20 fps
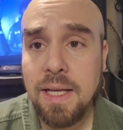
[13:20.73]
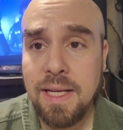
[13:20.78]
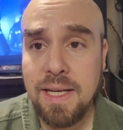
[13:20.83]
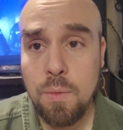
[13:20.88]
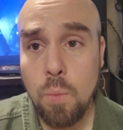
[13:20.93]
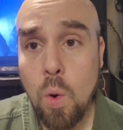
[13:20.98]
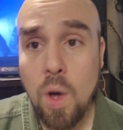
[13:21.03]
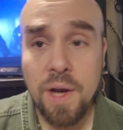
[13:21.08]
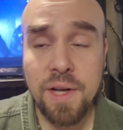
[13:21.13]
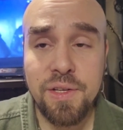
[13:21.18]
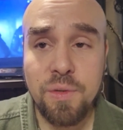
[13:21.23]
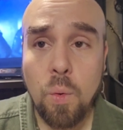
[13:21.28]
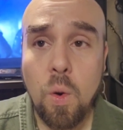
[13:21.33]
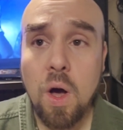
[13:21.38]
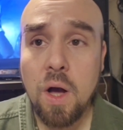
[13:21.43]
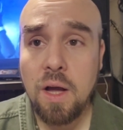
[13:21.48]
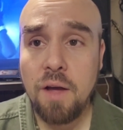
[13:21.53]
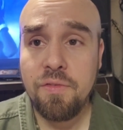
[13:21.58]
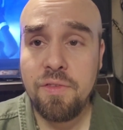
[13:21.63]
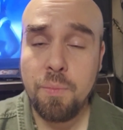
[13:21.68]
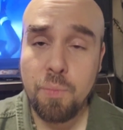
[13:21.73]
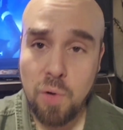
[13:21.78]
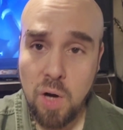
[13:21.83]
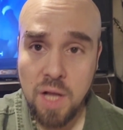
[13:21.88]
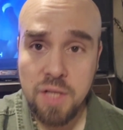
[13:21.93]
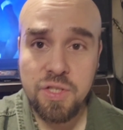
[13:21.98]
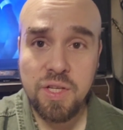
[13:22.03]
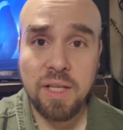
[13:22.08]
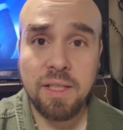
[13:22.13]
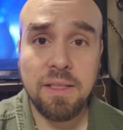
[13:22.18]
And he wanted to walk off the
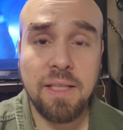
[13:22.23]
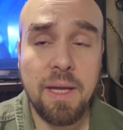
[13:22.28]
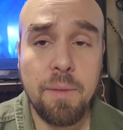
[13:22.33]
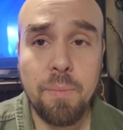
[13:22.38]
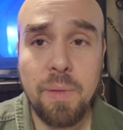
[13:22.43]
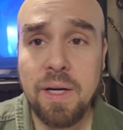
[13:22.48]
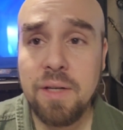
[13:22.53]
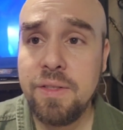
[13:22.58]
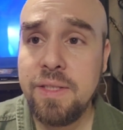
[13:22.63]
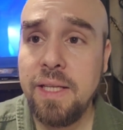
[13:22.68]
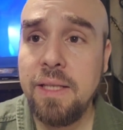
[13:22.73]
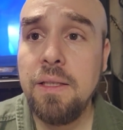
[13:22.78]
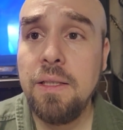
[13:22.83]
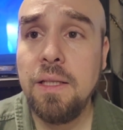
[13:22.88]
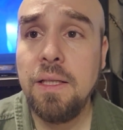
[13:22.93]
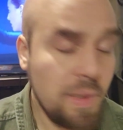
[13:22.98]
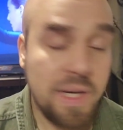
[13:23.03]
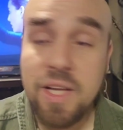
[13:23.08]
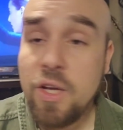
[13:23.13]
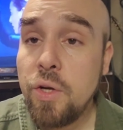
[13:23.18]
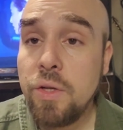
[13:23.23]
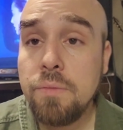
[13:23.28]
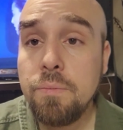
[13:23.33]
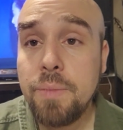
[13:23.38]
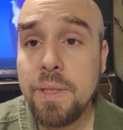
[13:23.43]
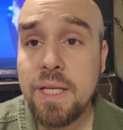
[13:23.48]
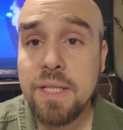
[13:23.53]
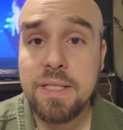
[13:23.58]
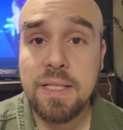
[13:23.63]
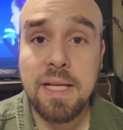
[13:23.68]
project, Lambert did, but he
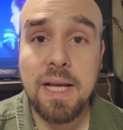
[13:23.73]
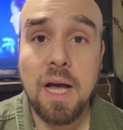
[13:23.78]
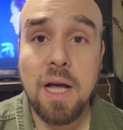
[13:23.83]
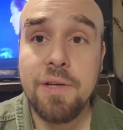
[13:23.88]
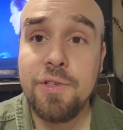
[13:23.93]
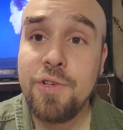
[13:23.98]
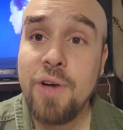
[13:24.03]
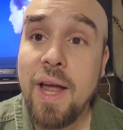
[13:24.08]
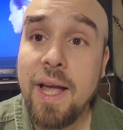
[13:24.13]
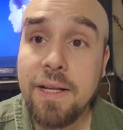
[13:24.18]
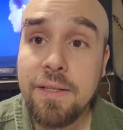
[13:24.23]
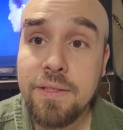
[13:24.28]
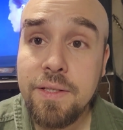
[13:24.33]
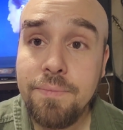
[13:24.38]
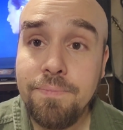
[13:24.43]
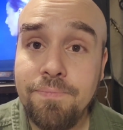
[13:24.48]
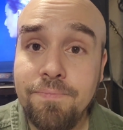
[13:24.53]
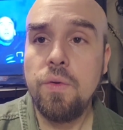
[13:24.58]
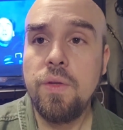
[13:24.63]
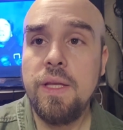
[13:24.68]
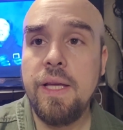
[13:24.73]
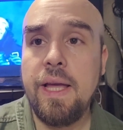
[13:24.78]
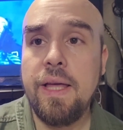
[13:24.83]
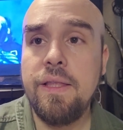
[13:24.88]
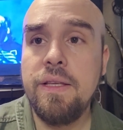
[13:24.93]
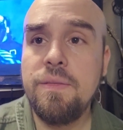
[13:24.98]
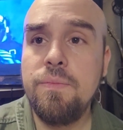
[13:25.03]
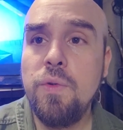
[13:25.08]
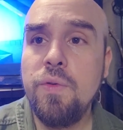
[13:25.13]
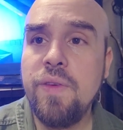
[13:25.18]
couldn't because of the contract. So
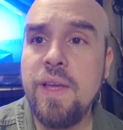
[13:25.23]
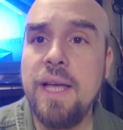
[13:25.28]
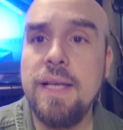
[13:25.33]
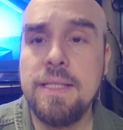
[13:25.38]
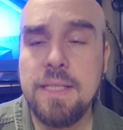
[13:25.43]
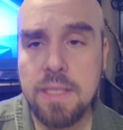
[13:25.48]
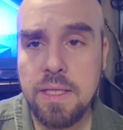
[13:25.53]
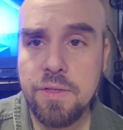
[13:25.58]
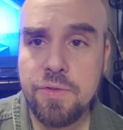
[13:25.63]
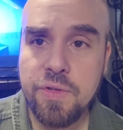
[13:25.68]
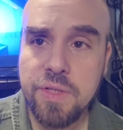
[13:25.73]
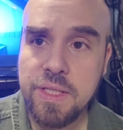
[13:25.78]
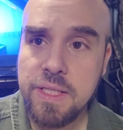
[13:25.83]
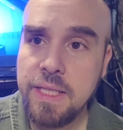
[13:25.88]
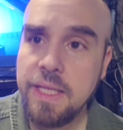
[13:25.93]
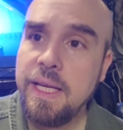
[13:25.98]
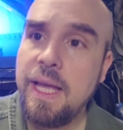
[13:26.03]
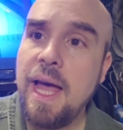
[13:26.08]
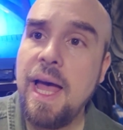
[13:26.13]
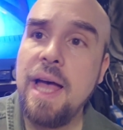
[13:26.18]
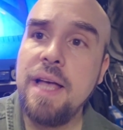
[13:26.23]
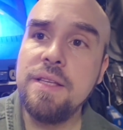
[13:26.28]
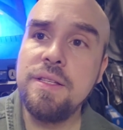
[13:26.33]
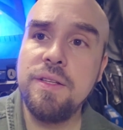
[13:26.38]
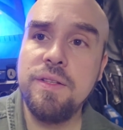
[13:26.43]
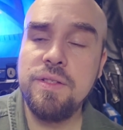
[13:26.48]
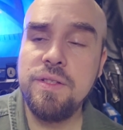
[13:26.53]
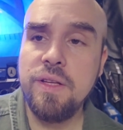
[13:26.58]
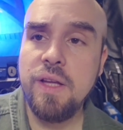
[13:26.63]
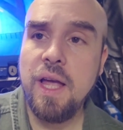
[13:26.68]
this movie has an interesting
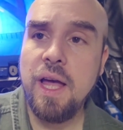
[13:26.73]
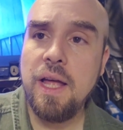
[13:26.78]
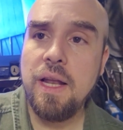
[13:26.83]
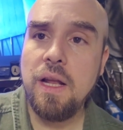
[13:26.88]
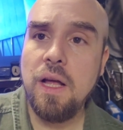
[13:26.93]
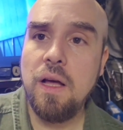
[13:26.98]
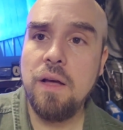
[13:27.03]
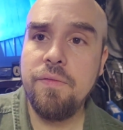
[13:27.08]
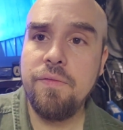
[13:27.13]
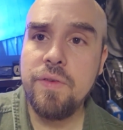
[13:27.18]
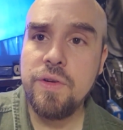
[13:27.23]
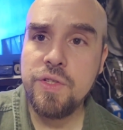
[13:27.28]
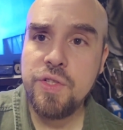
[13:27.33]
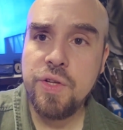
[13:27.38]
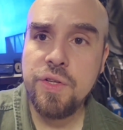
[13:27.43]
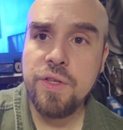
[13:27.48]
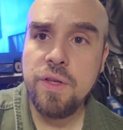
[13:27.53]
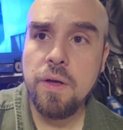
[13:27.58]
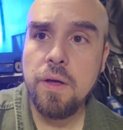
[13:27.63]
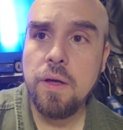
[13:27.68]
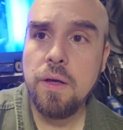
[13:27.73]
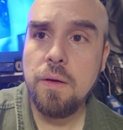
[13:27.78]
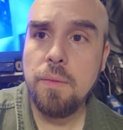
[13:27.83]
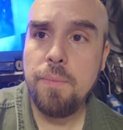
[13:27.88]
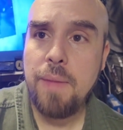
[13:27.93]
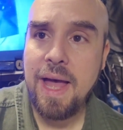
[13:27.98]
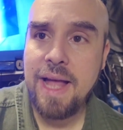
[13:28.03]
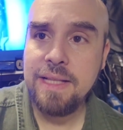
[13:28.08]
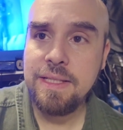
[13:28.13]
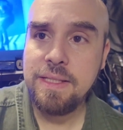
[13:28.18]
cast, because you got Virginia
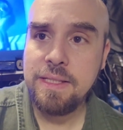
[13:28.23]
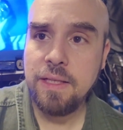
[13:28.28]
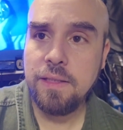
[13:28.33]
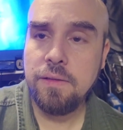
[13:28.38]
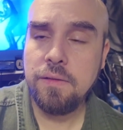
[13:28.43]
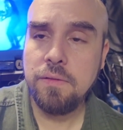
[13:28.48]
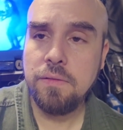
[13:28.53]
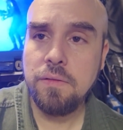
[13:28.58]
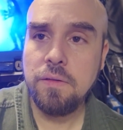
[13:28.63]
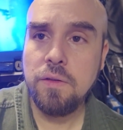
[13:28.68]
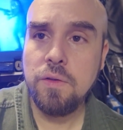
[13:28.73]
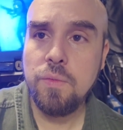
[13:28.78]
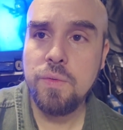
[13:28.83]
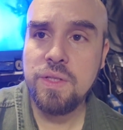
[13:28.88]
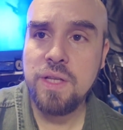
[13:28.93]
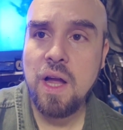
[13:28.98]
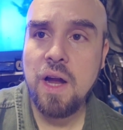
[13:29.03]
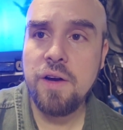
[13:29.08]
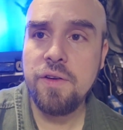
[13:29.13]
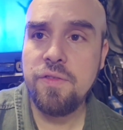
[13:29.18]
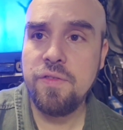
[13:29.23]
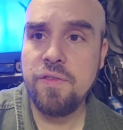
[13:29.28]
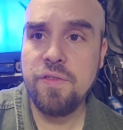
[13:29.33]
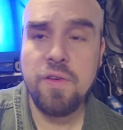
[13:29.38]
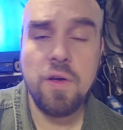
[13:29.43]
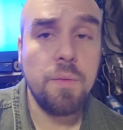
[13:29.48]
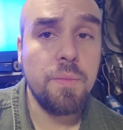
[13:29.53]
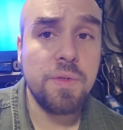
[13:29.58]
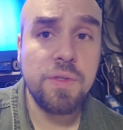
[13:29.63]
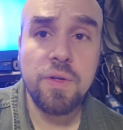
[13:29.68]
Madsen, who was hired for the
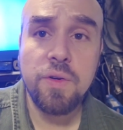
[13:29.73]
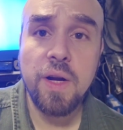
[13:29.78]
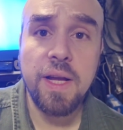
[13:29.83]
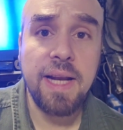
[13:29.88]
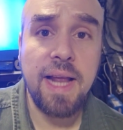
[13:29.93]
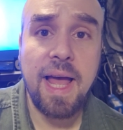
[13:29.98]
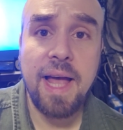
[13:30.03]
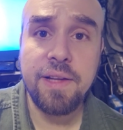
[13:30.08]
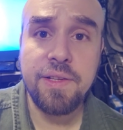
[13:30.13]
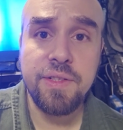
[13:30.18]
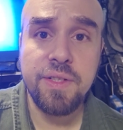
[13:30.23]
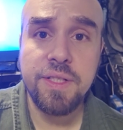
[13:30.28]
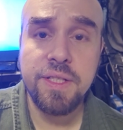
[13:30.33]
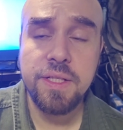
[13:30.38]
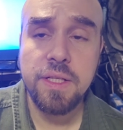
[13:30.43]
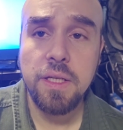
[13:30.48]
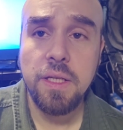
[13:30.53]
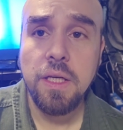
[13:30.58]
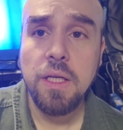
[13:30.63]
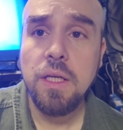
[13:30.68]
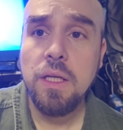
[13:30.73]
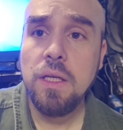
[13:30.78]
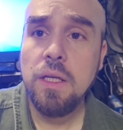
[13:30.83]
film, is a great actress.